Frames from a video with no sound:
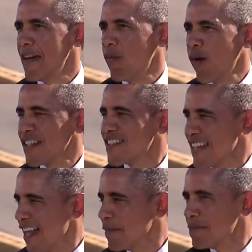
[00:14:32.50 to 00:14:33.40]
And what a
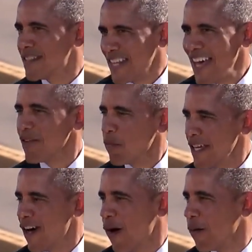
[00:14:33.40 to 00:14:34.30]
solemn debt
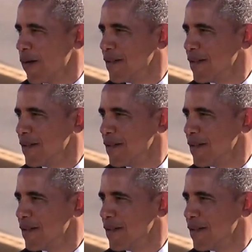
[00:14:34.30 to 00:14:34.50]
we owe.